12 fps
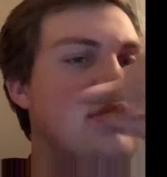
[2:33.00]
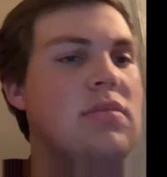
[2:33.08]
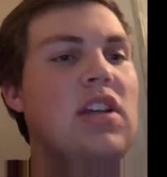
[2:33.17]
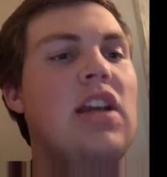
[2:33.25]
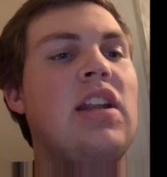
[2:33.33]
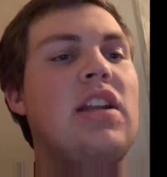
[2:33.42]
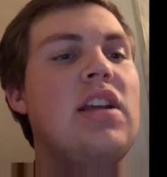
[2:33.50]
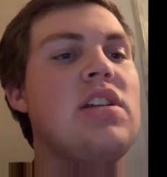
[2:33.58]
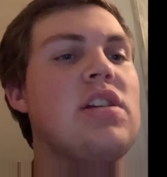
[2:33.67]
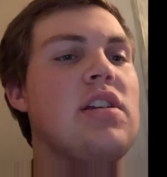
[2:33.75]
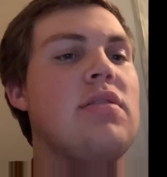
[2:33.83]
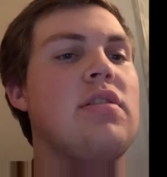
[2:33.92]
In
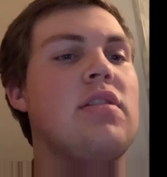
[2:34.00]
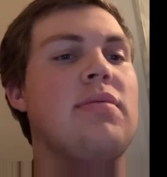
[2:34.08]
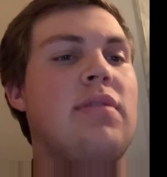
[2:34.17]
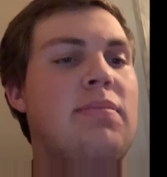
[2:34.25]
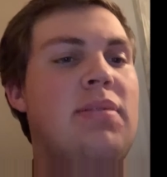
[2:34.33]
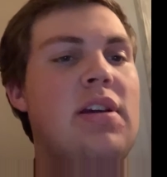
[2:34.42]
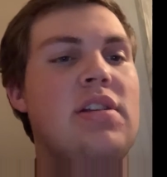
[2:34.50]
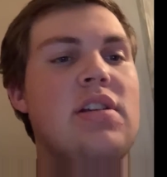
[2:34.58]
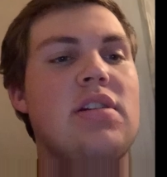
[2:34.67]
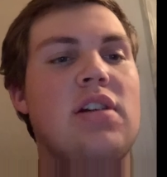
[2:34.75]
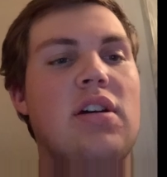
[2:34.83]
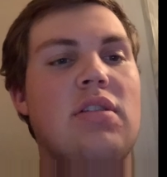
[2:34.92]
addition, the pitch
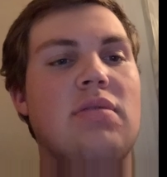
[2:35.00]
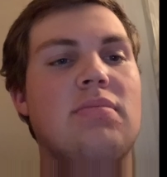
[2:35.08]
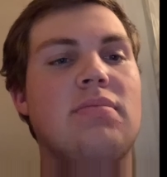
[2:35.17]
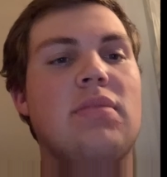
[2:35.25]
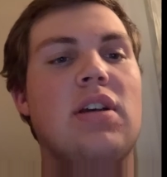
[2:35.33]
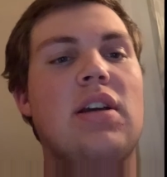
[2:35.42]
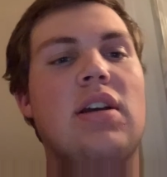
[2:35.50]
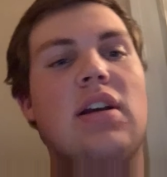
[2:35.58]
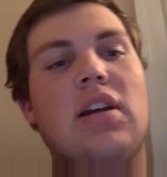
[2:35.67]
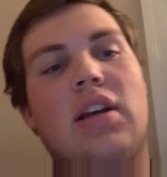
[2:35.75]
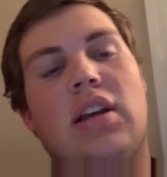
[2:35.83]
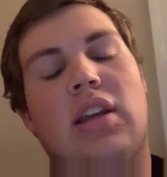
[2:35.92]
and tone
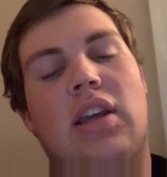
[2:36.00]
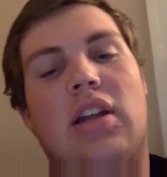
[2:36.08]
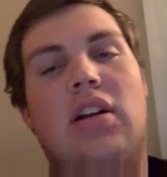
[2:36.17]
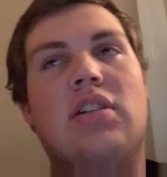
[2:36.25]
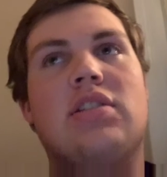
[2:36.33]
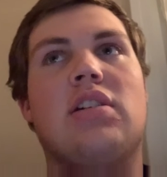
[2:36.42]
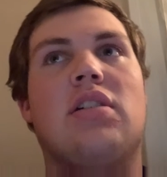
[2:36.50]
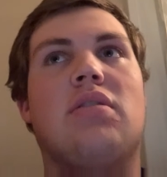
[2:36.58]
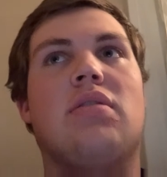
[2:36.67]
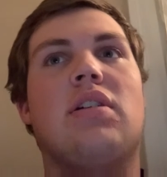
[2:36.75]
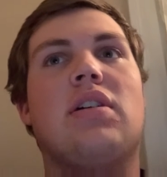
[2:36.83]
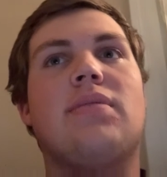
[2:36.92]
can
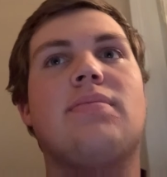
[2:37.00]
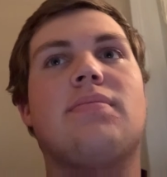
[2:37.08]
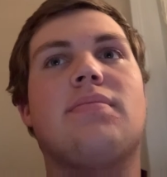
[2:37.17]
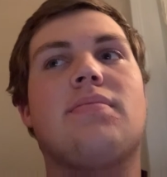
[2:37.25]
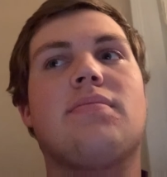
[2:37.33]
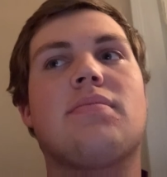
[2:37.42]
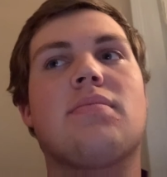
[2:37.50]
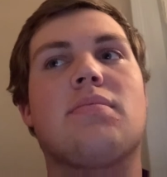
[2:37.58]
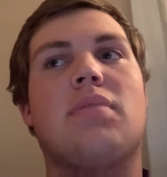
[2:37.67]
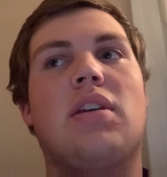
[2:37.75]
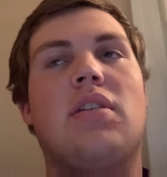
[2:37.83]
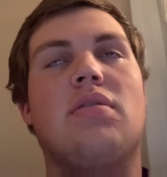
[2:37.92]
also
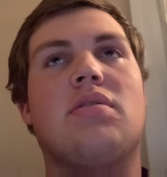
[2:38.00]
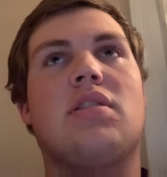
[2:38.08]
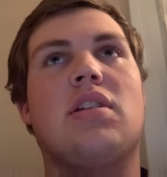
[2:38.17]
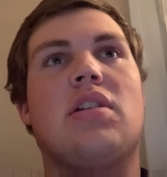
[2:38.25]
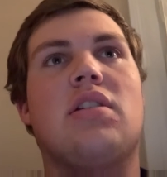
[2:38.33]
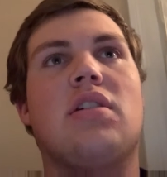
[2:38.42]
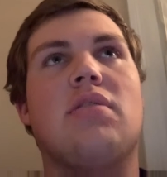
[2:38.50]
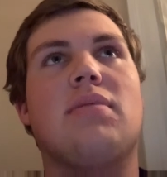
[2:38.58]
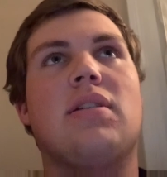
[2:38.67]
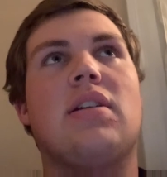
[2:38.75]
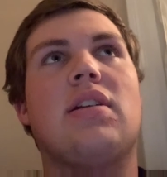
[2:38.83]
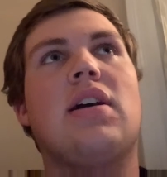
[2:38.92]
be used to
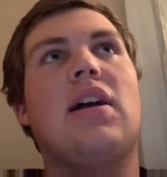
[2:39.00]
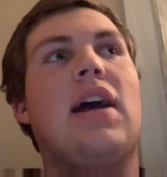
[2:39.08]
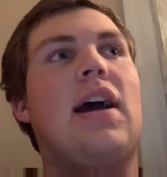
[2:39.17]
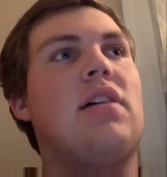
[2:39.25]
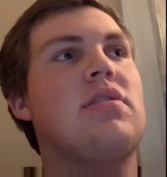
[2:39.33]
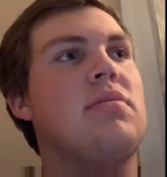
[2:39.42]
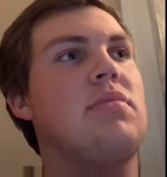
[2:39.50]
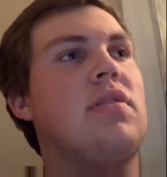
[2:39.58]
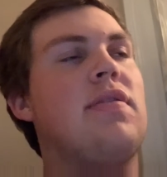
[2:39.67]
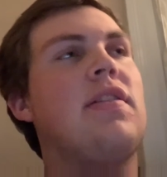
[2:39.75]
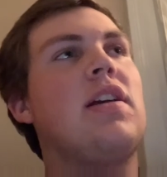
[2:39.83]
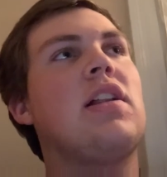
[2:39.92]
determine how someone's
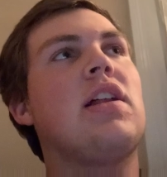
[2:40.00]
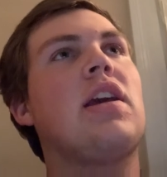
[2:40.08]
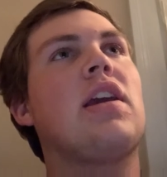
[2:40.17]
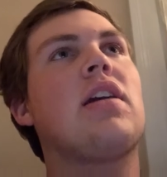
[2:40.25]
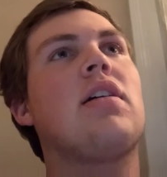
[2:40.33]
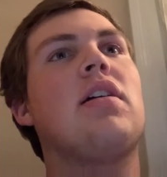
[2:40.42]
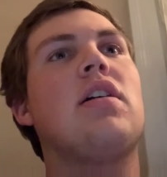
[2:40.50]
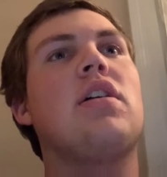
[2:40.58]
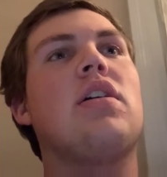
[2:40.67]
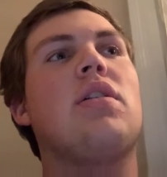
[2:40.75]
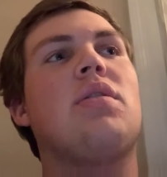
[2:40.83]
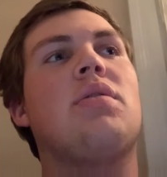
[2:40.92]
feeling
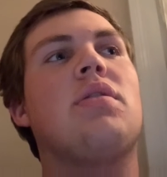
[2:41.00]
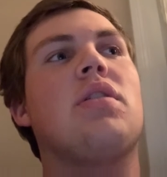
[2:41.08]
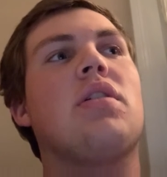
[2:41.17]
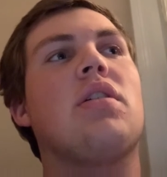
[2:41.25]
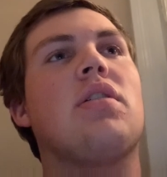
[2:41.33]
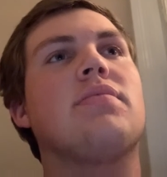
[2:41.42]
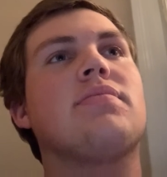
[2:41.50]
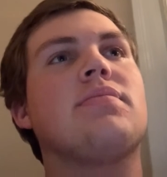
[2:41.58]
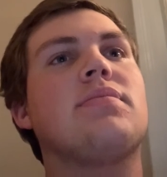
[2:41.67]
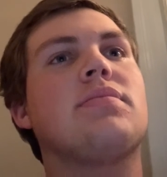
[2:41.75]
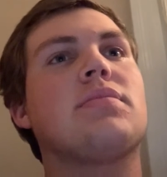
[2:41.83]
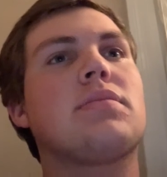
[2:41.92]
or
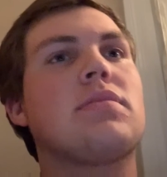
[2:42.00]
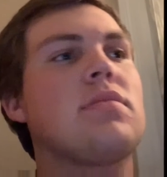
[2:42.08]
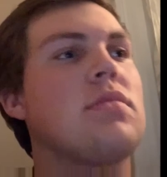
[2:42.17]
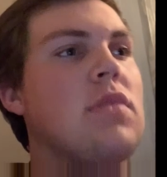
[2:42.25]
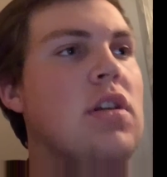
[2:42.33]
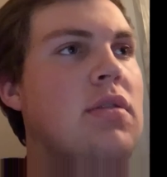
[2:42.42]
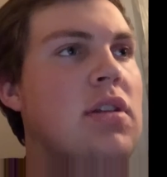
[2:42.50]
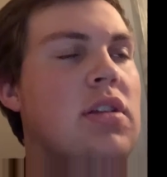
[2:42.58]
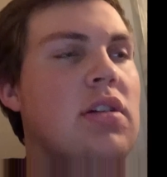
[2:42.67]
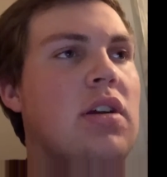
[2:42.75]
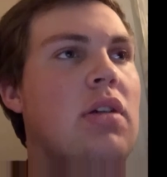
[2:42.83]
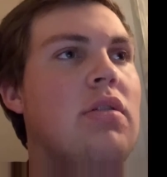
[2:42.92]
what
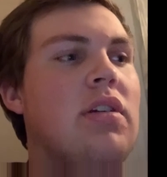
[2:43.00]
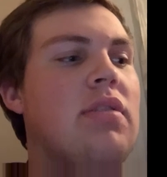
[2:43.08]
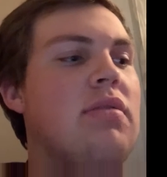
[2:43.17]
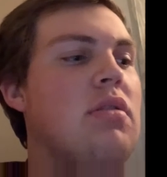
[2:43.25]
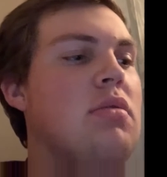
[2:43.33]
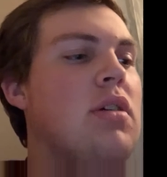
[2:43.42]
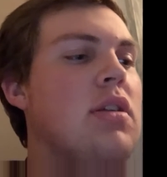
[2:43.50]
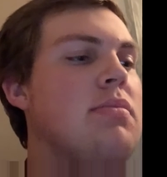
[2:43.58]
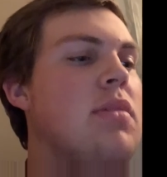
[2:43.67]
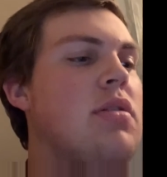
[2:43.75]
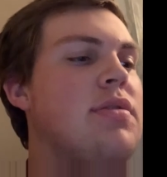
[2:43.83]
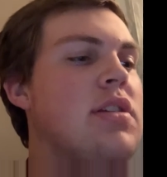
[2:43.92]
they're going through, what
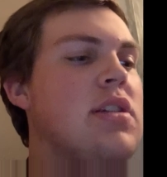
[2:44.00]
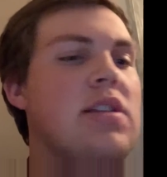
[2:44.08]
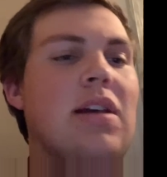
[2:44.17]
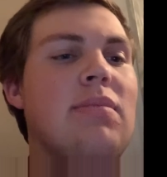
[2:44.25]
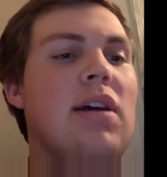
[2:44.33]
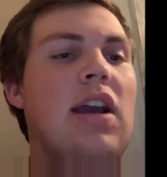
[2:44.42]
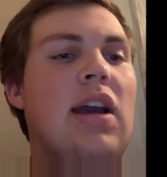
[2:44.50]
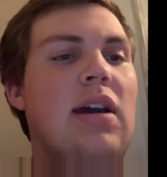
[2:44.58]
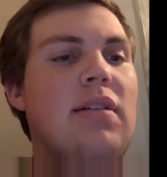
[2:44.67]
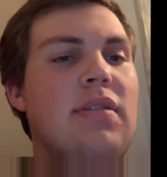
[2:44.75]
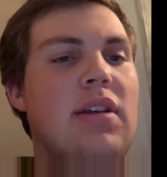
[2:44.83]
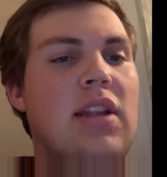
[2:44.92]
emotions they might
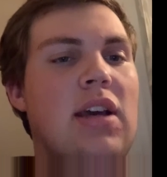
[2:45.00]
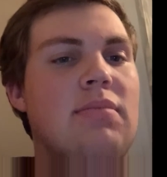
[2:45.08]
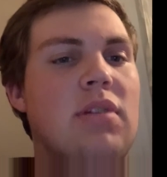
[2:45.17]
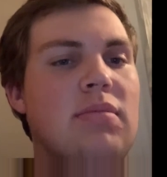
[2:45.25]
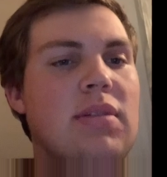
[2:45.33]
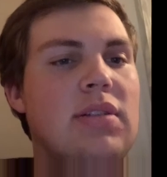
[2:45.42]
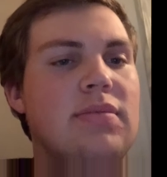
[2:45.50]
have in that moment.